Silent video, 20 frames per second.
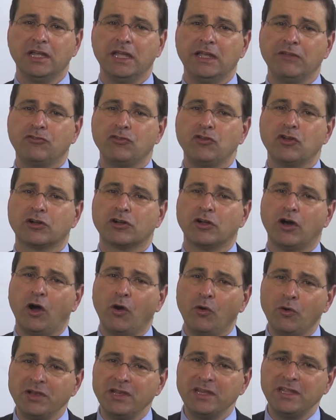if you are
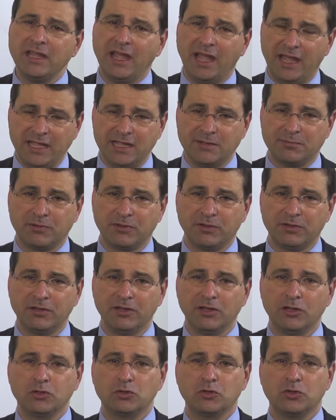only able
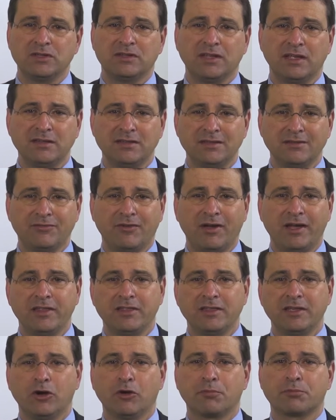to identify
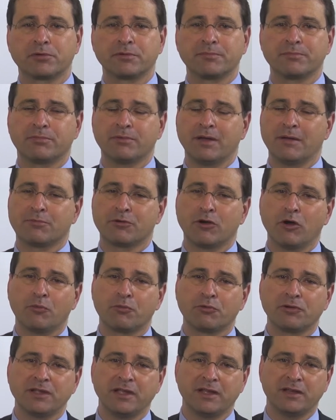the
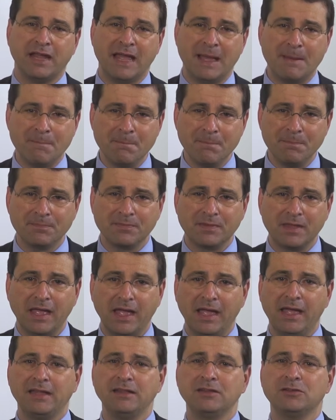appropriate M
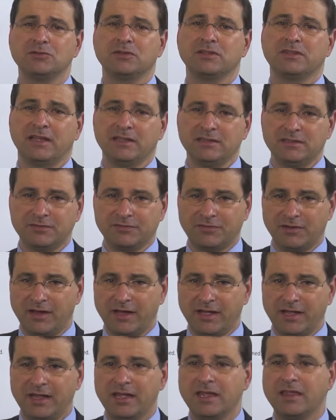and to
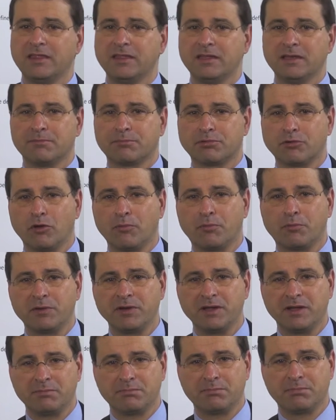identify the
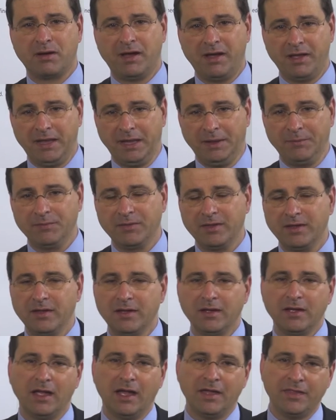appropriate pi.
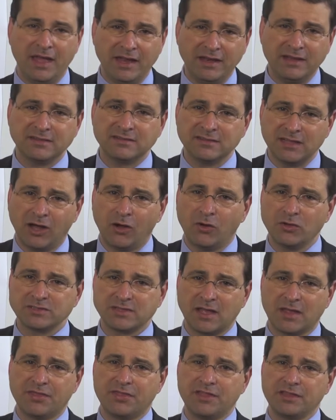And that is now
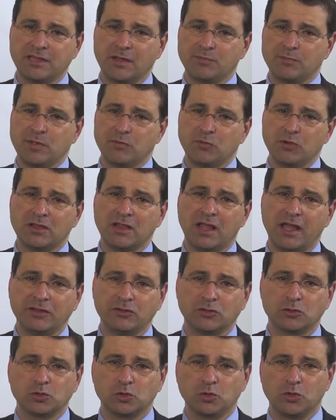something that we would like
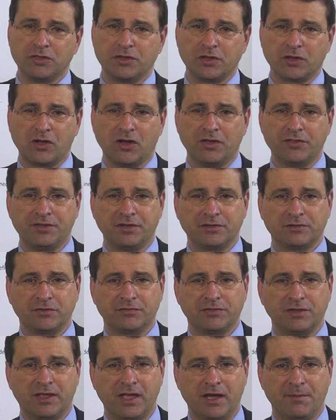to do in the context of
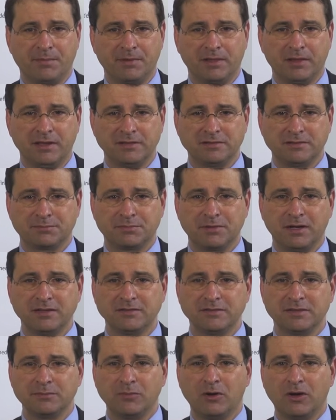the capital asset
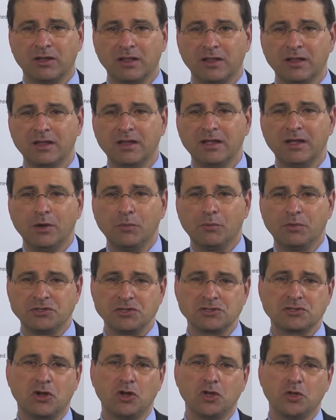pricing model, which
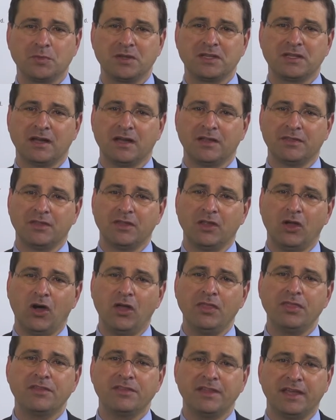is going to be done
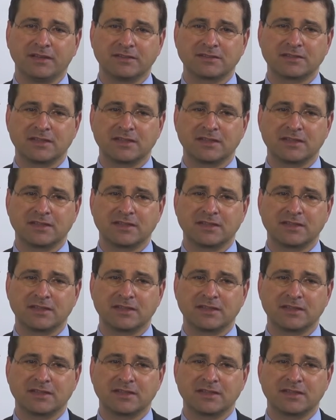on the next